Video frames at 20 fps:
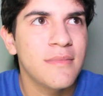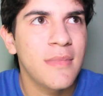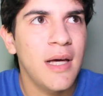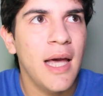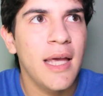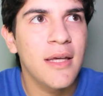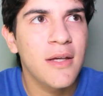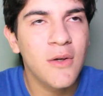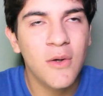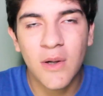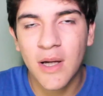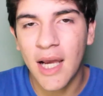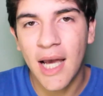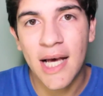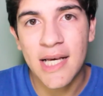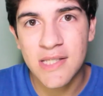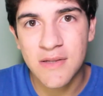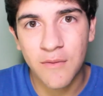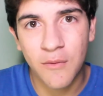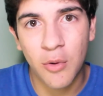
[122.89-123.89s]
I couldn't
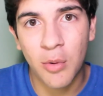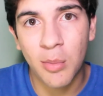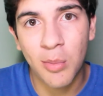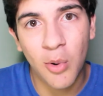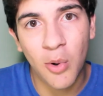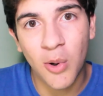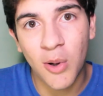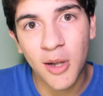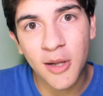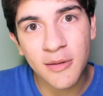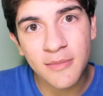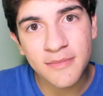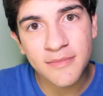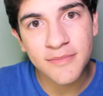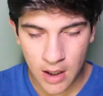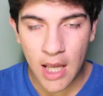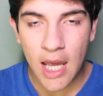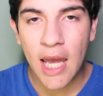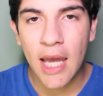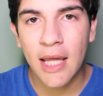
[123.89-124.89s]
ask for more.
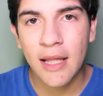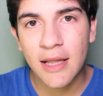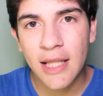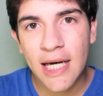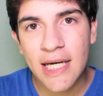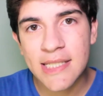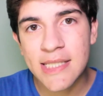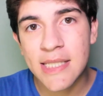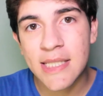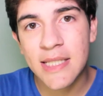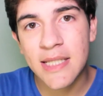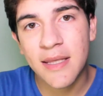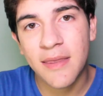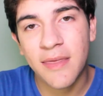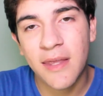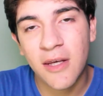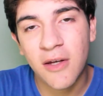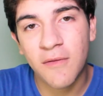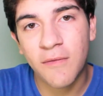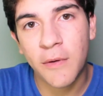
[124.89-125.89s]
And lastly,
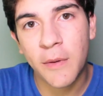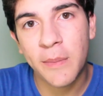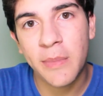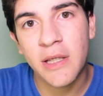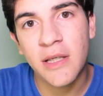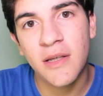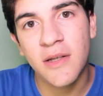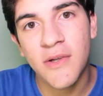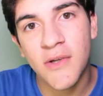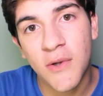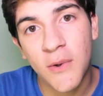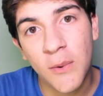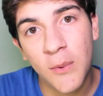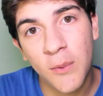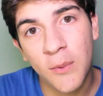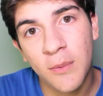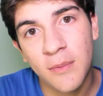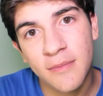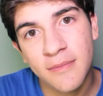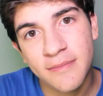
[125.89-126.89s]
thank you for being you.